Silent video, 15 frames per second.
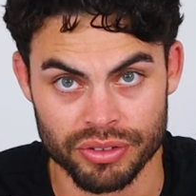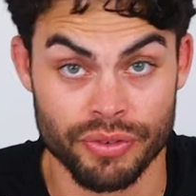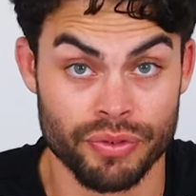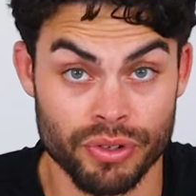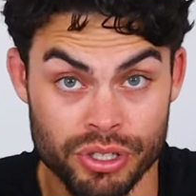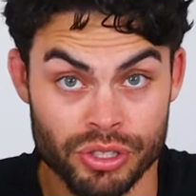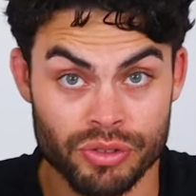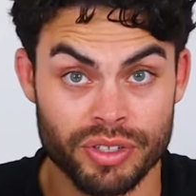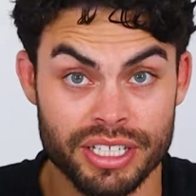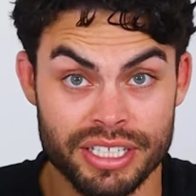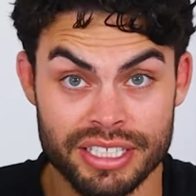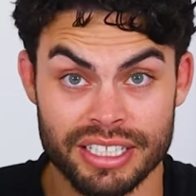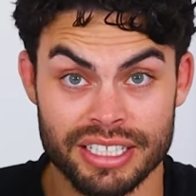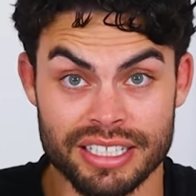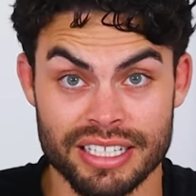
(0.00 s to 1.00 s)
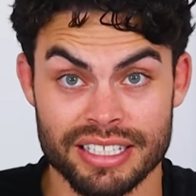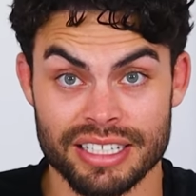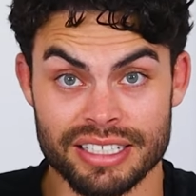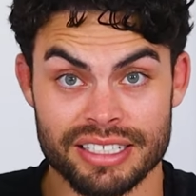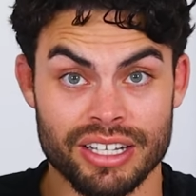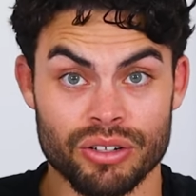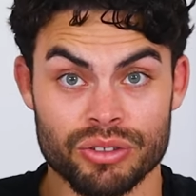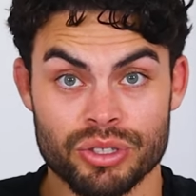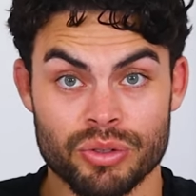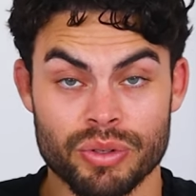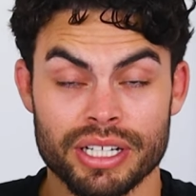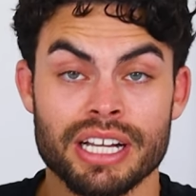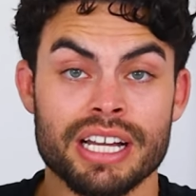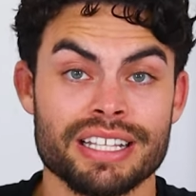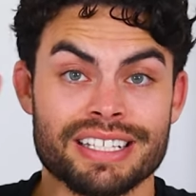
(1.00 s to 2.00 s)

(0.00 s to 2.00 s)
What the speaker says: The first reason is because they settle too quick.